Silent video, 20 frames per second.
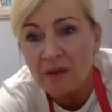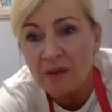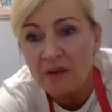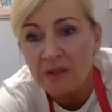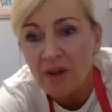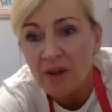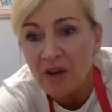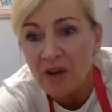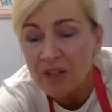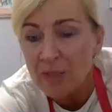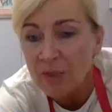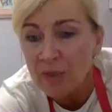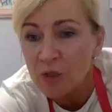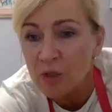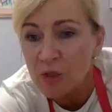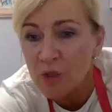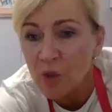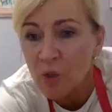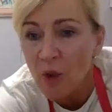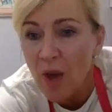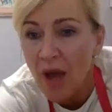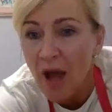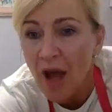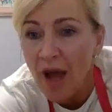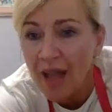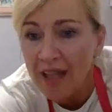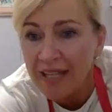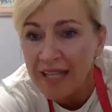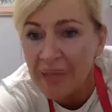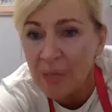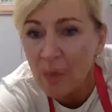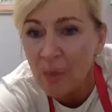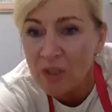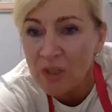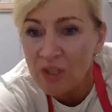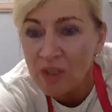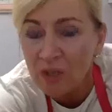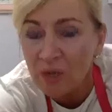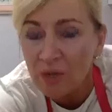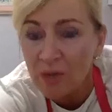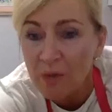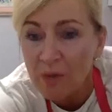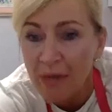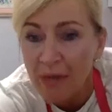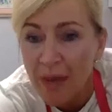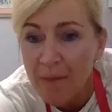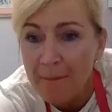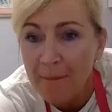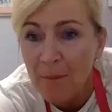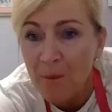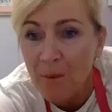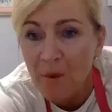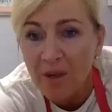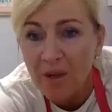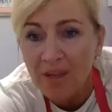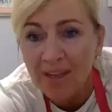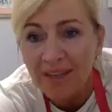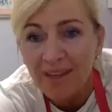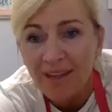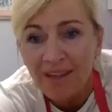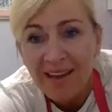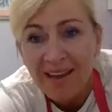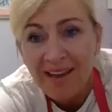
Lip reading: Oh gosh, I'm not sure why. Hi Kim, watching from Morgan.